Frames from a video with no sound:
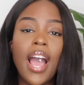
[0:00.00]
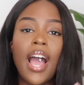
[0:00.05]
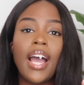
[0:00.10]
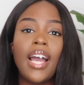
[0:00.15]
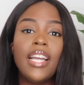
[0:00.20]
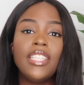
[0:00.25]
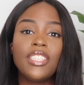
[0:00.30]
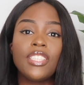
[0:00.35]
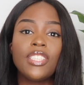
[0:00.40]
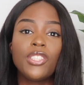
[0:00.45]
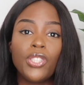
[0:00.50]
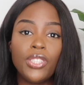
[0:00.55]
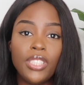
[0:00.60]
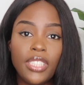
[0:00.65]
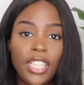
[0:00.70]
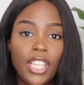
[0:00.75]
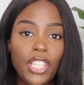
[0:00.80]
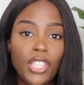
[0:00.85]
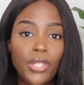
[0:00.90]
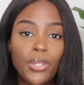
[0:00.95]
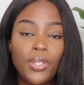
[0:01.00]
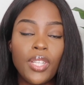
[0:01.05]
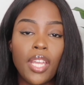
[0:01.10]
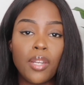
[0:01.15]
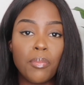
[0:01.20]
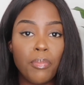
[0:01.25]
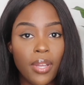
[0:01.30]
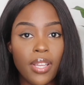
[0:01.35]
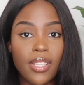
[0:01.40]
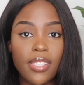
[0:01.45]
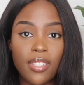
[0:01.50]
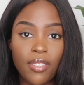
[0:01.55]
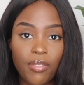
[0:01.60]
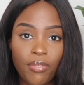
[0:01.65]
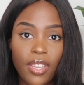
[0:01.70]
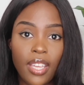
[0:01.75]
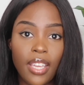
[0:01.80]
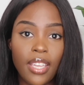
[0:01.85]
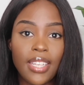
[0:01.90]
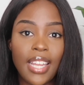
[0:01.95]
I just continued and
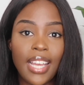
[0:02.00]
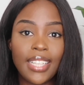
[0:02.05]
persevered